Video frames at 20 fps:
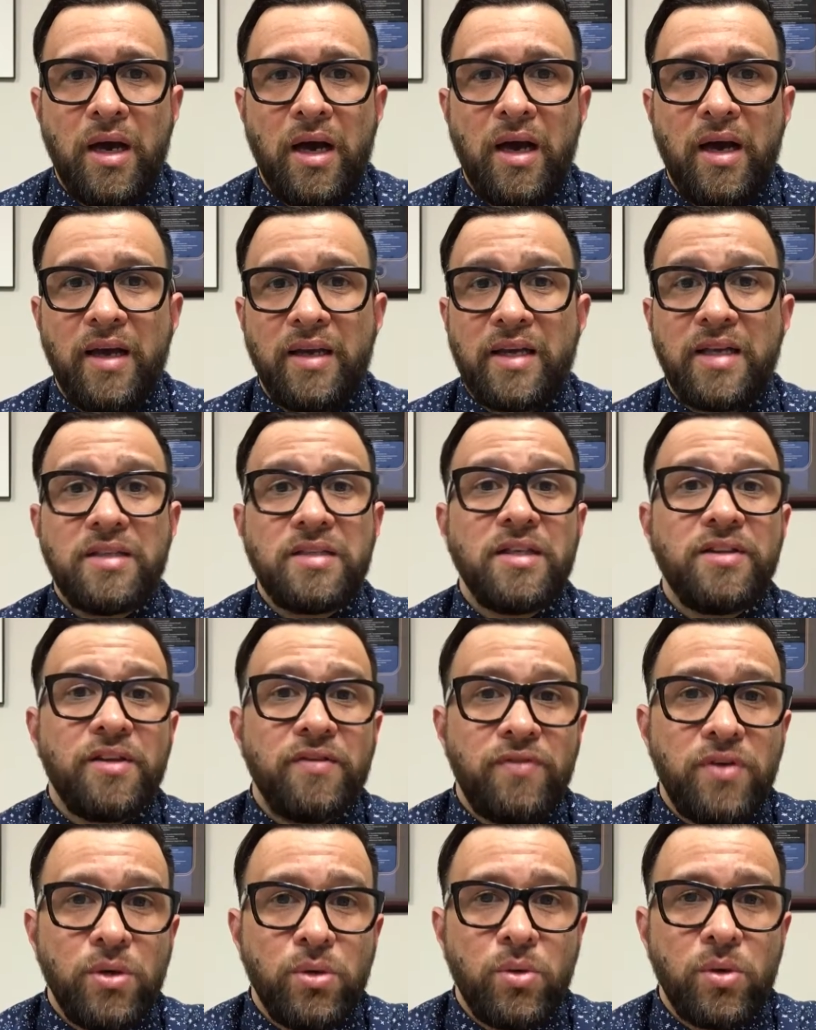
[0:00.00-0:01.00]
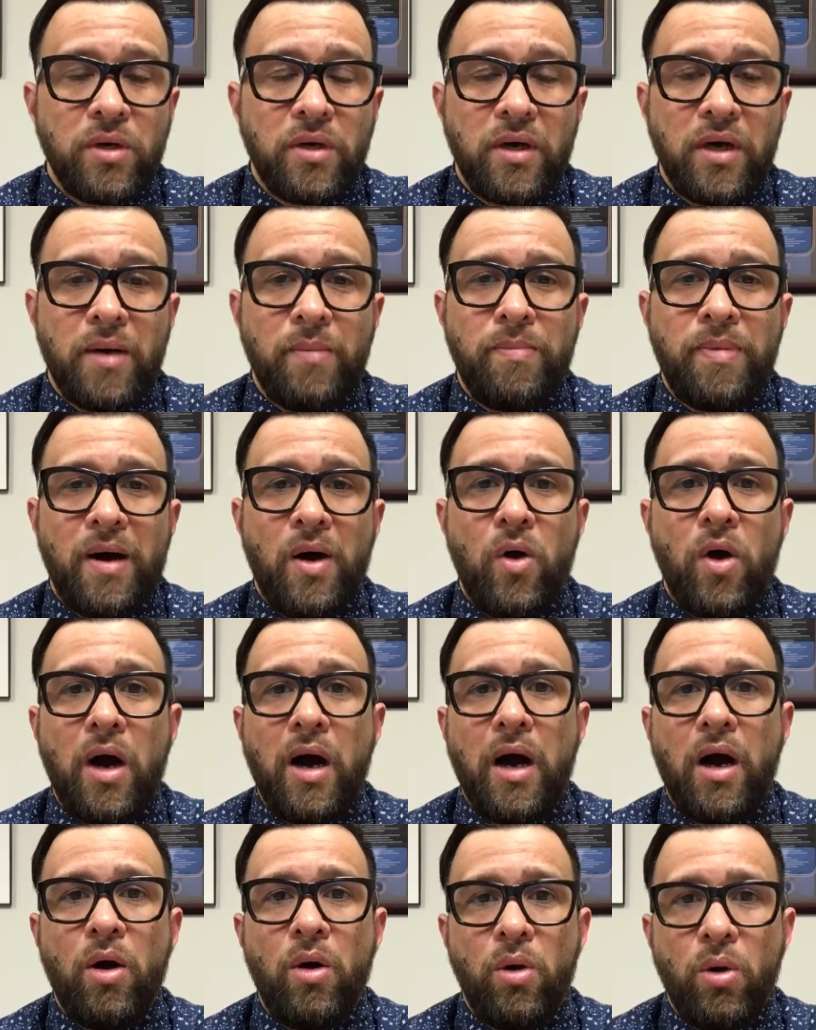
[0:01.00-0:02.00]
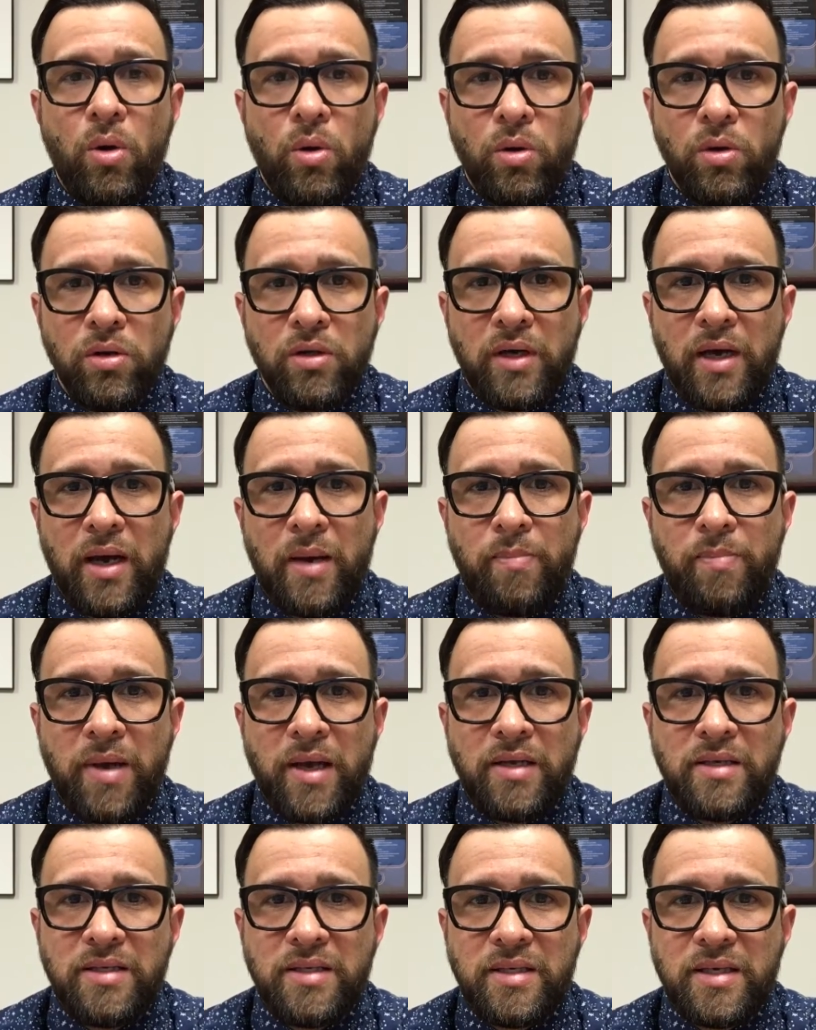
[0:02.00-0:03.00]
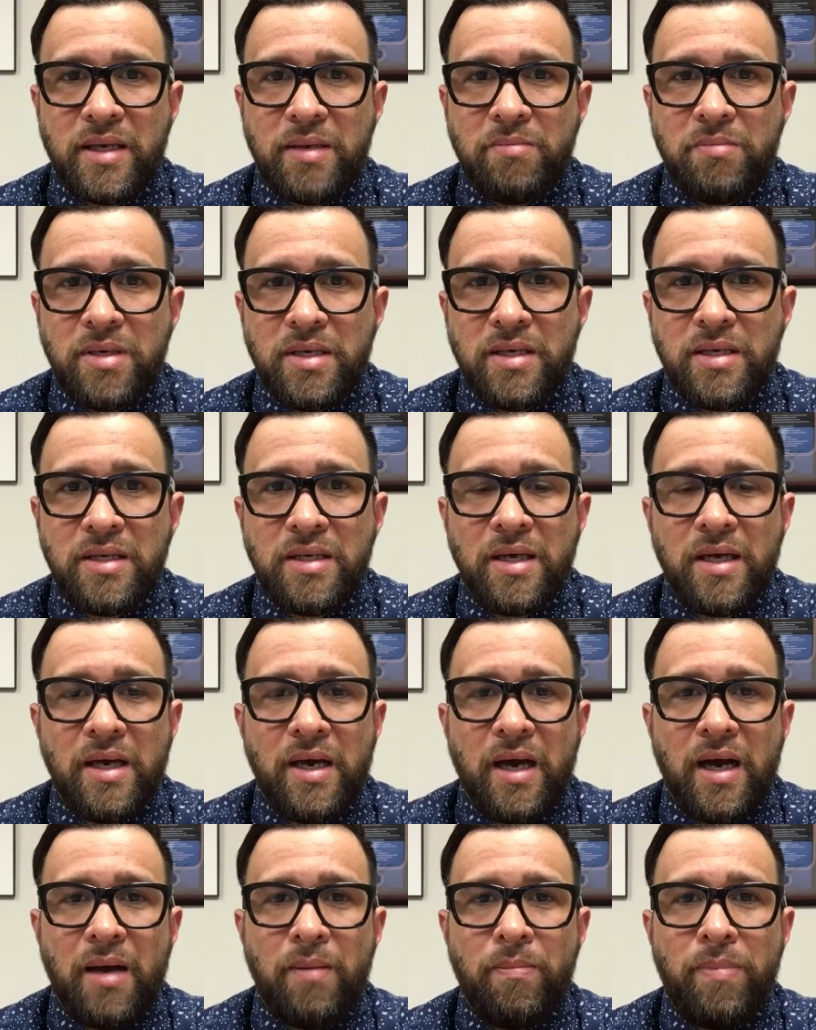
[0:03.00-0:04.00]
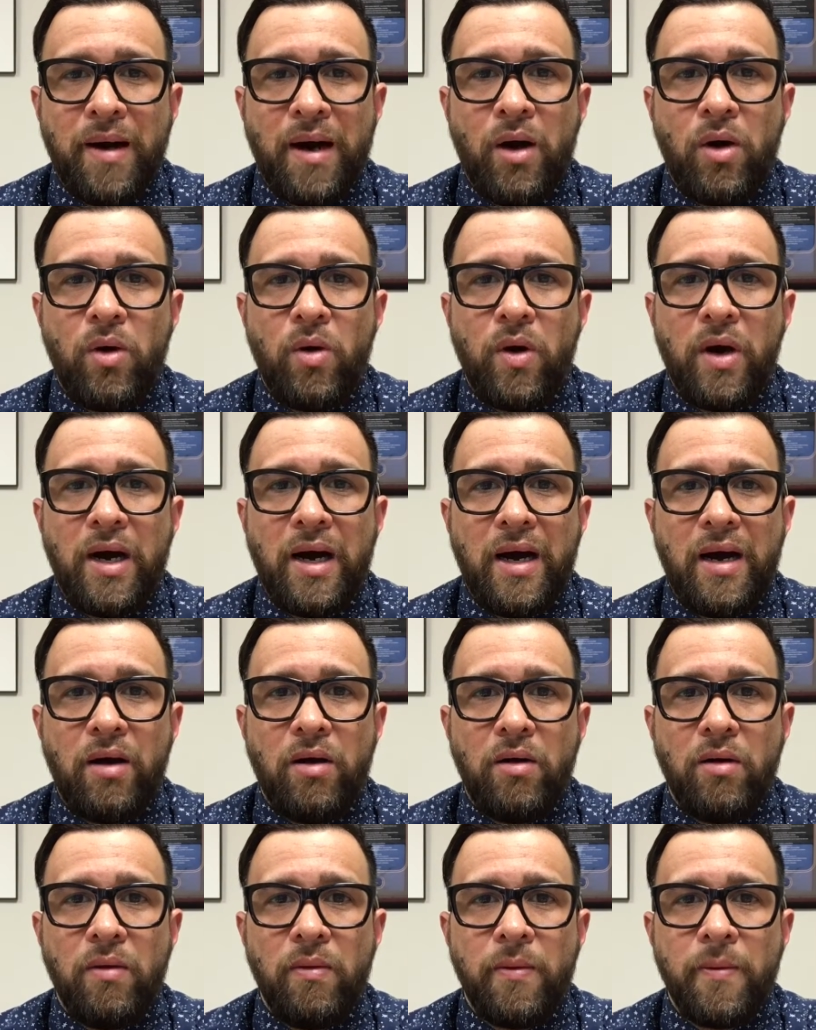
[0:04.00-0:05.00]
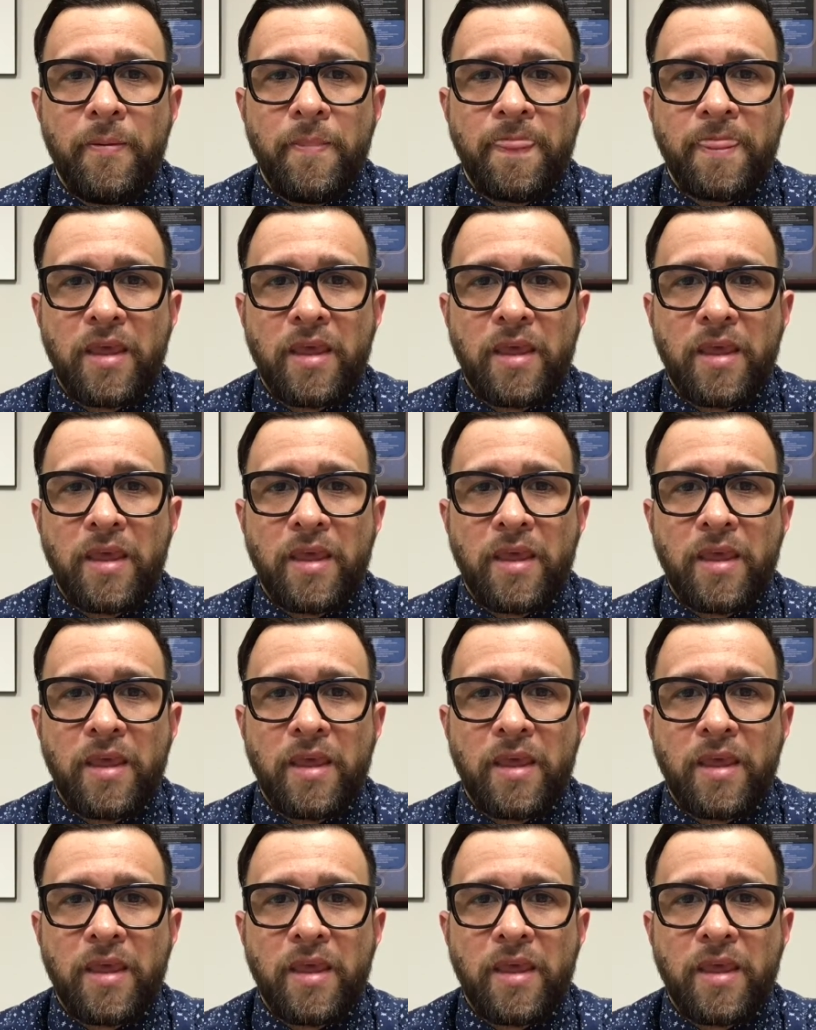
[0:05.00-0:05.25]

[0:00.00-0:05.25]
it can tell the viewer about how old a painting can be, about how